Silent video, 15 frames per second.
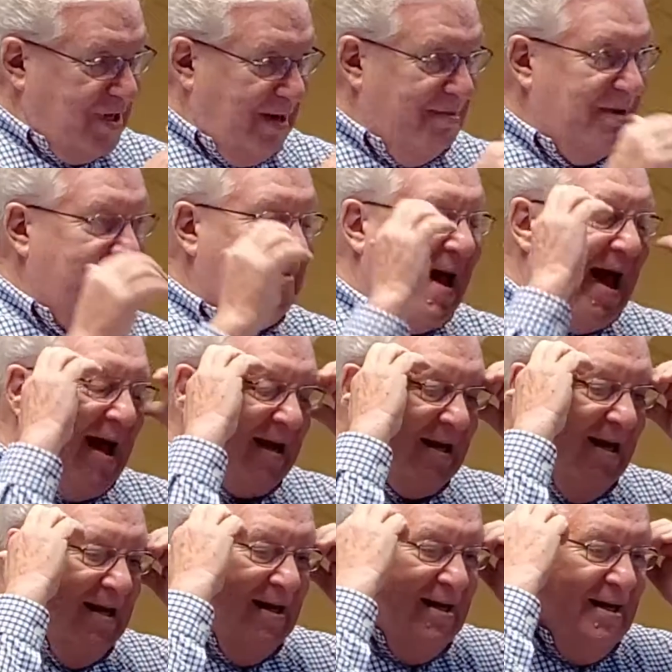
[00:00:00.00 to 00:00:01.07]
coming
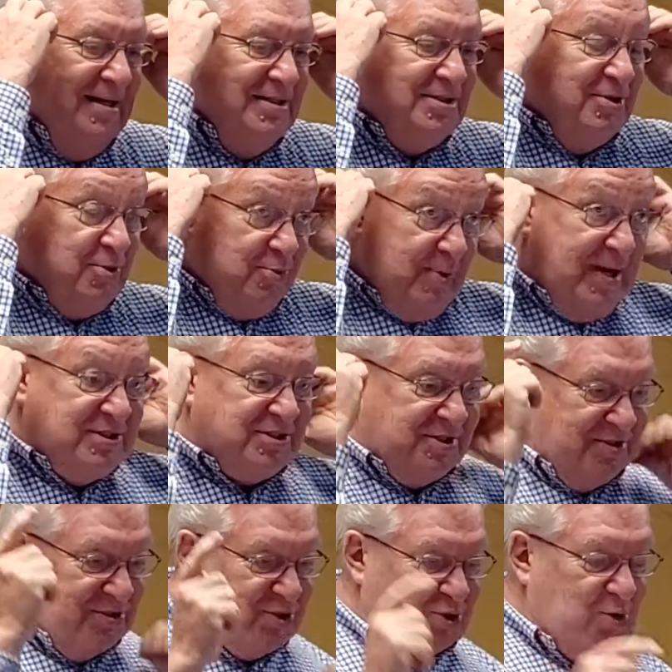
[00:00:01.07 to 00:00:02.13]
back to the rest
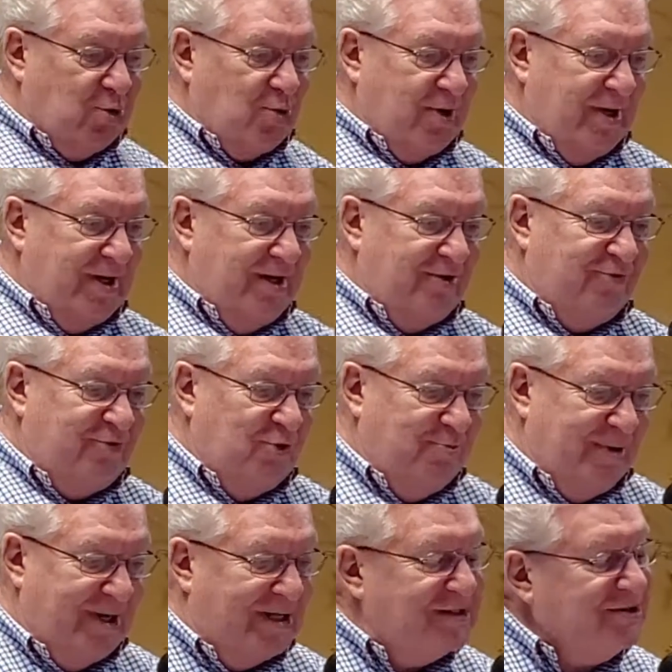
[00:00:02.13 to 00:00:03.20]
of the story in a few
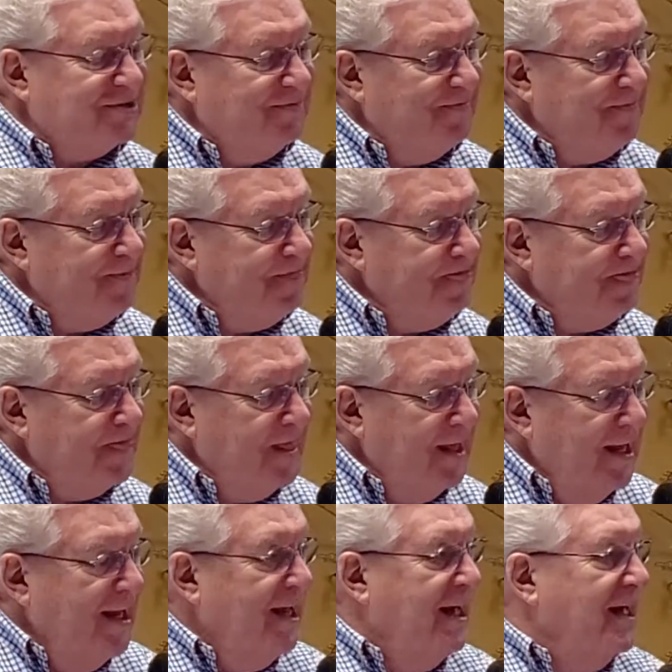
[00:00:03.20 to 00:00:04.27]
minutes.
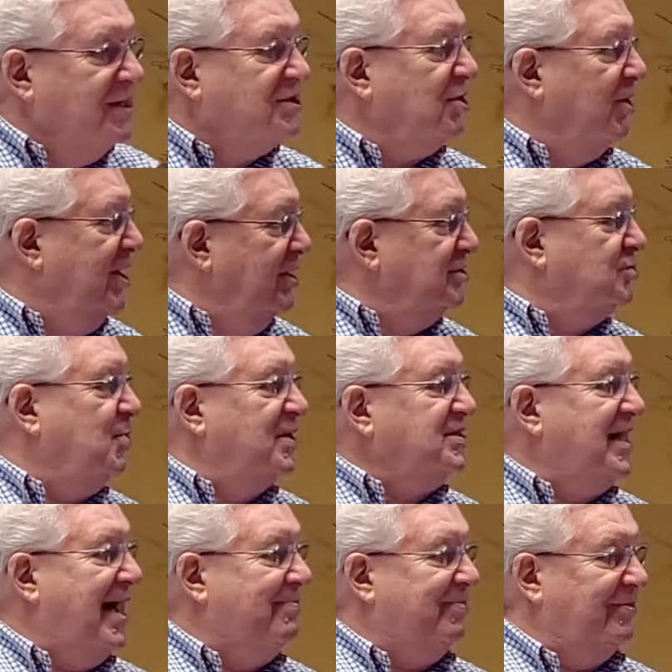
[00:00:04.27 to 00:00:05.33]
So here's
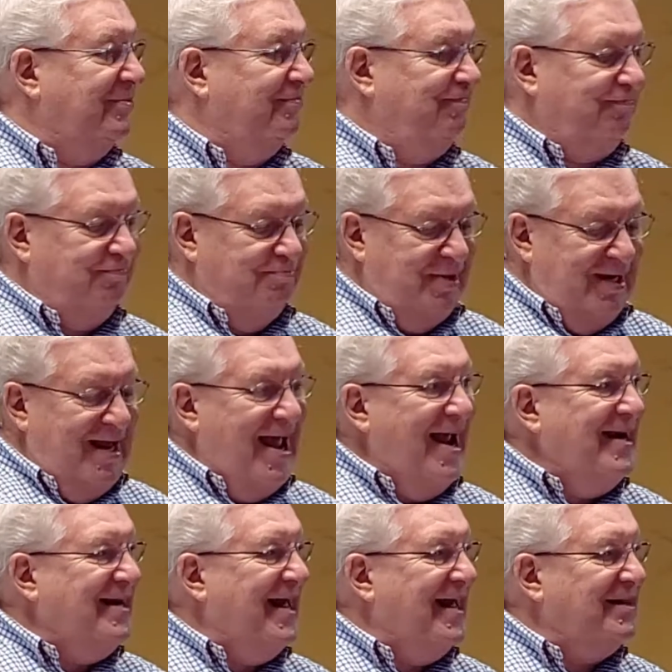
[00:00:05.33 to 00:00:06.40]
what's happened.
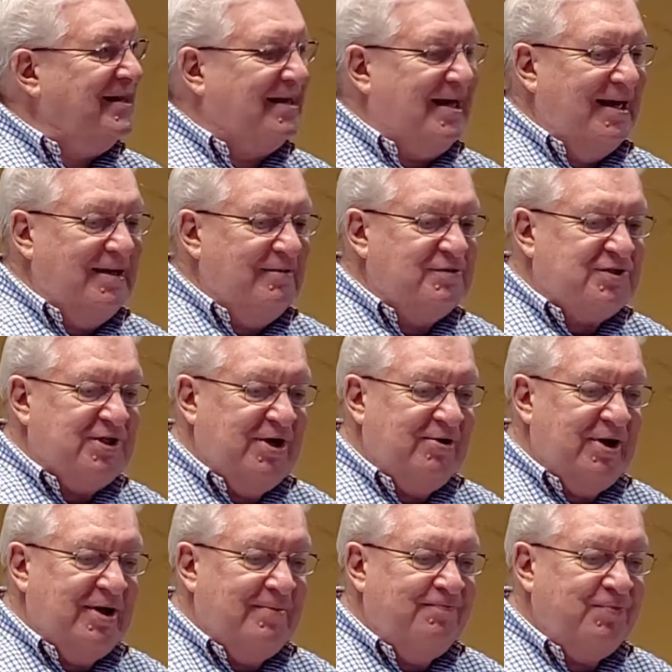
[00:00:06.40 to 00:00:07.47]
Ben-Hadad, the king of
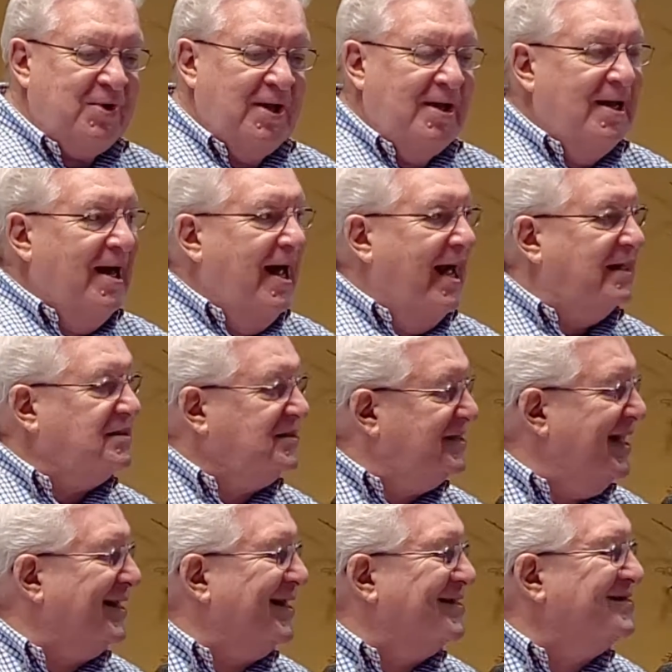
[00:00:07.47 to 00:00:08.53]
Syria, has
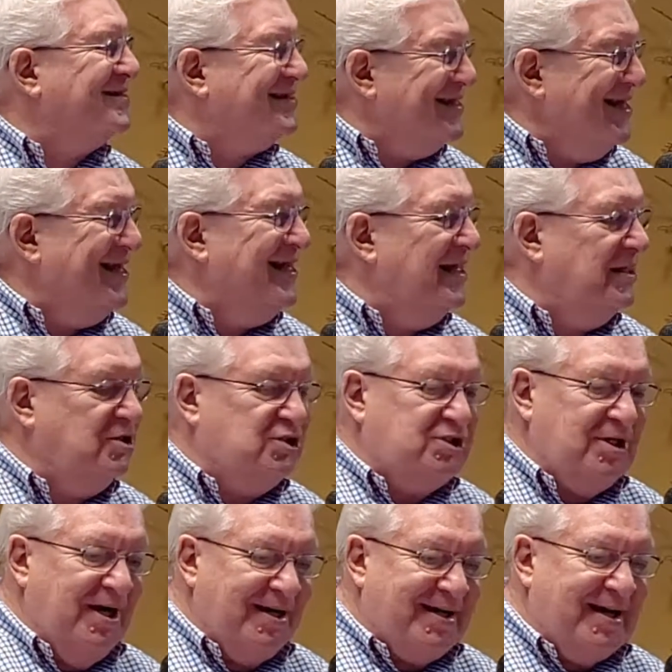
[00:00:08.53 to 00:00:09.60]
set a
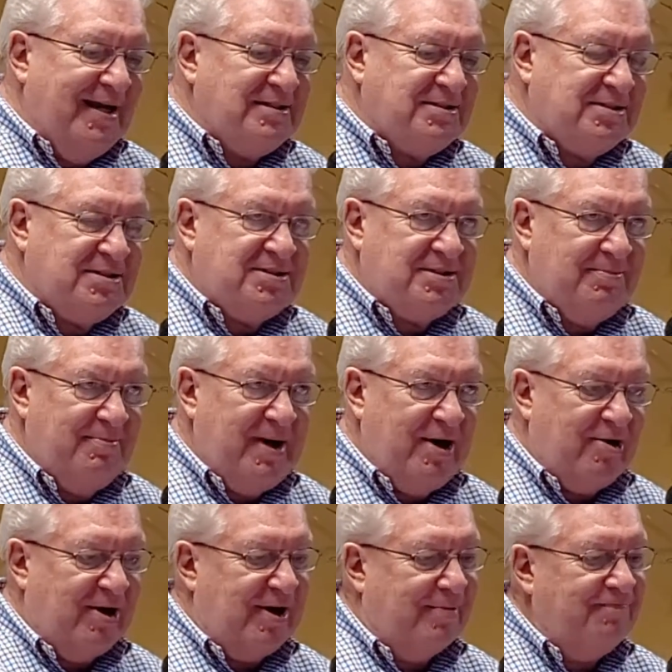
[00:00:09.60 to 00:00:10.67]
siege against
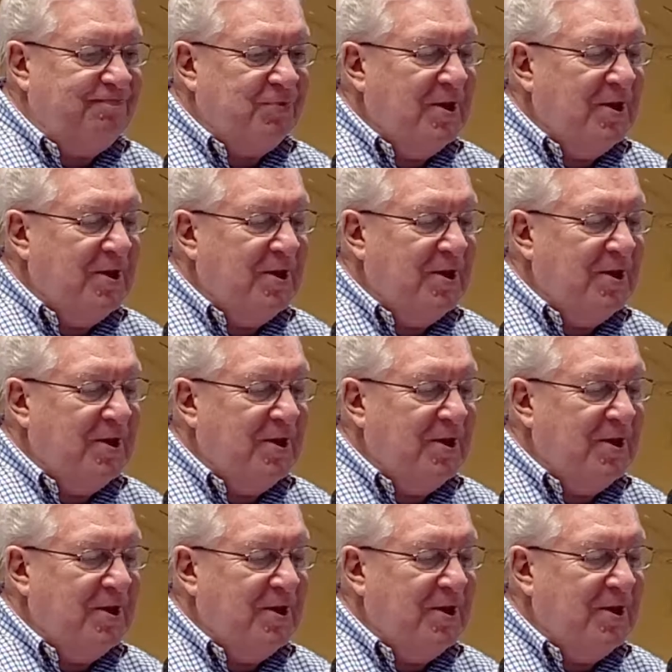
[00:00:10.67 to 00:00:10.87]
Samaria.